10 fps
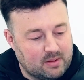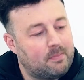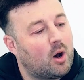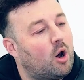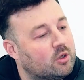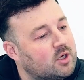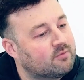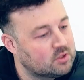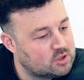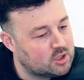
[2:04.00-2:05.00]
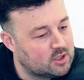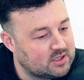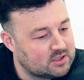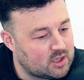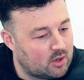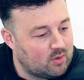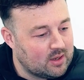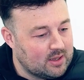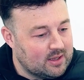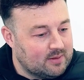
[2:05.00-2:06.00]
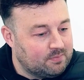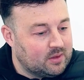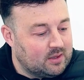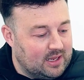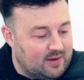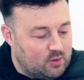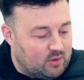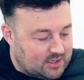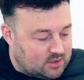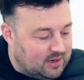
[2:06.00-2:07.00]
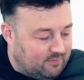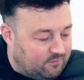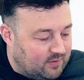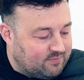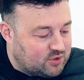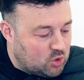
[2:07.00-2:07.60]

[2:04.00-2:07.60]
be a part of the journey. So if